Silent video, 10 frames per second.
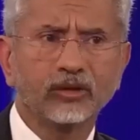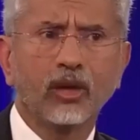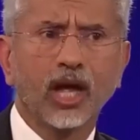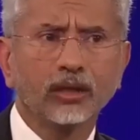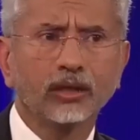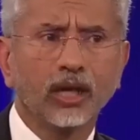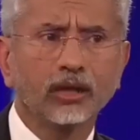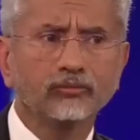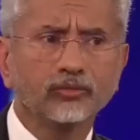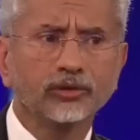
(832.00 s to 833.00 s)
No, I
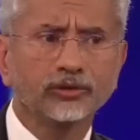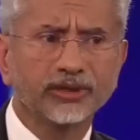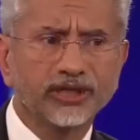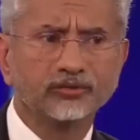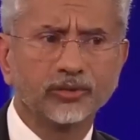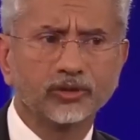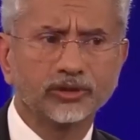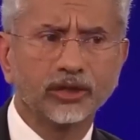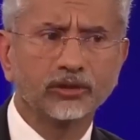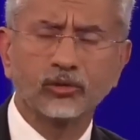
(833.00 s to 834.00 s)
wouldn't guess, because
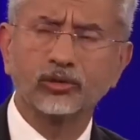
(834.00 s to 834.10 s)
I know